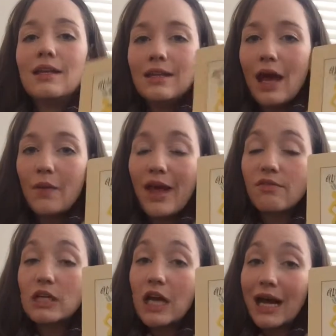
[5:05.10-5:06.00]
Now we
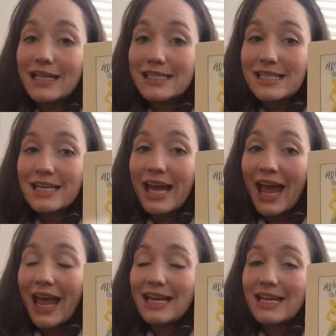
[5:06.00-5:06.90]
have Gandhi
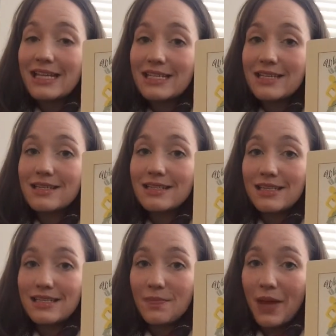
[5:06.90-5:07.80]
and India's
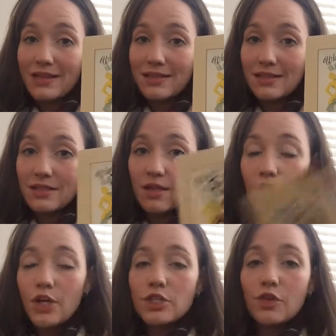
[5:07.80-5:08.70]
independence.
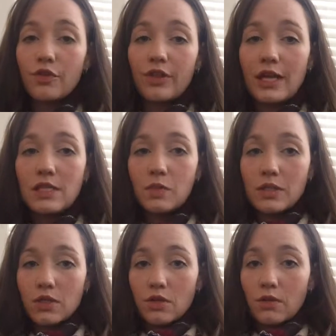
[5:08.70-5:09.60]
So for this we
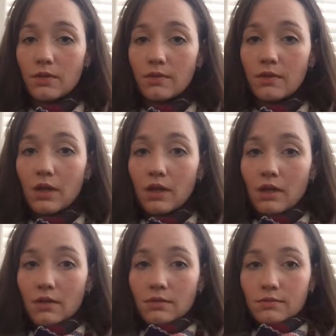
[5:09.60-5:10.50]
do,
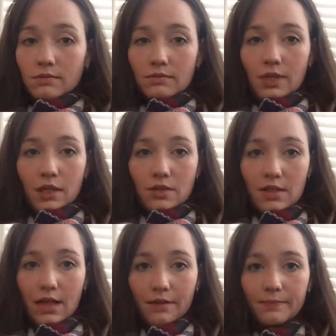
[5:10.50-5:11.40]
can you
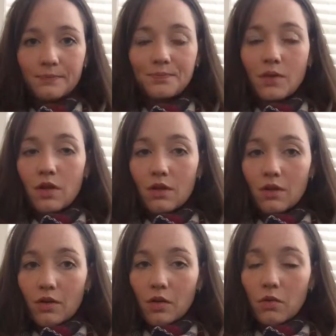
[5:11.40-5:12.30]
see that?
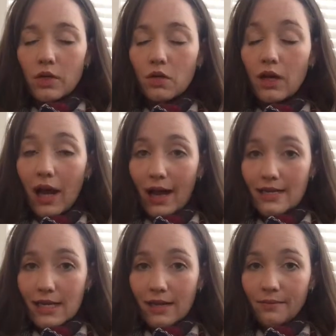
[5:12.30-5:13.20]
We do
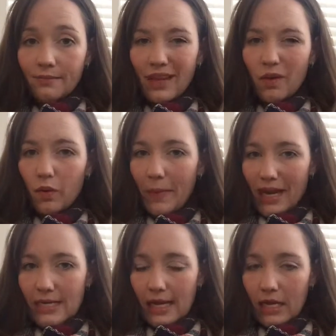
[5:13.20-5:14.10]
Gandhi, like we're
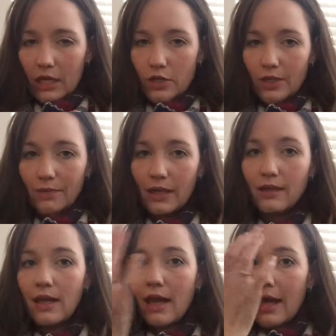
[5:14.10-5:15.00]
meditating or
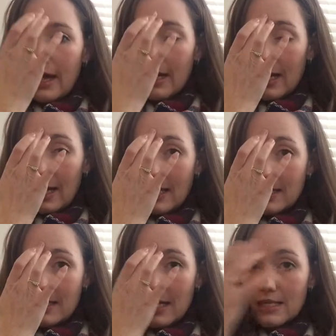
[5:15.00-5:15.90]
something, and
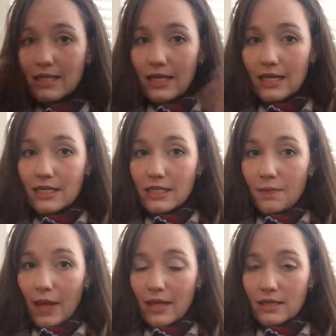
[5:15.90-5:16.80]
India's
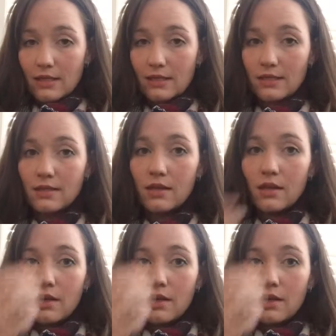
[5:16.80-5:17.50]
independence.